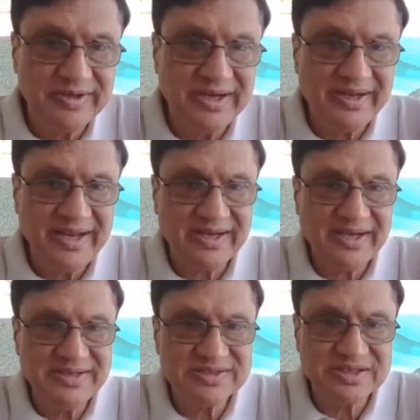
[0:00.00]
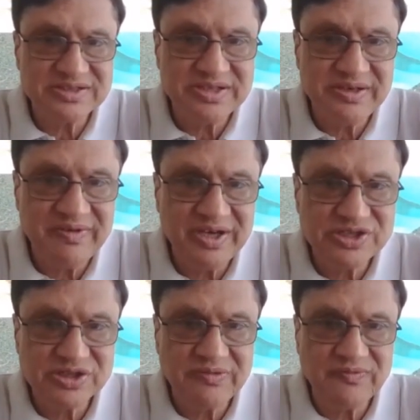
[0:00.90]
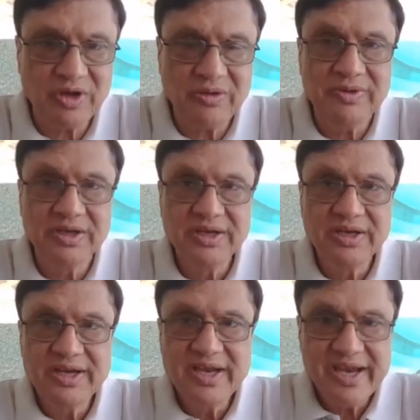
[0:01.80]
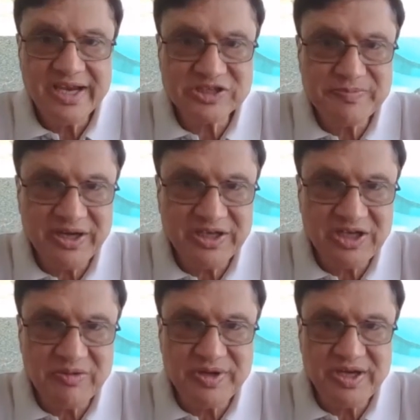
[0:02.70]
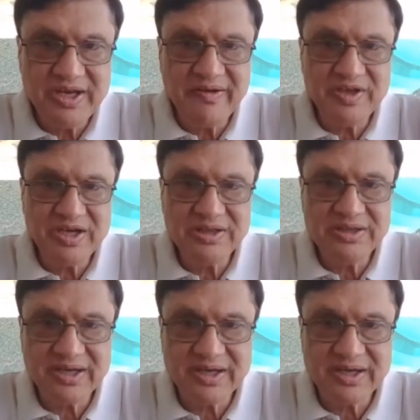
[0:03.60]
Detecting such deviation from expected behavior in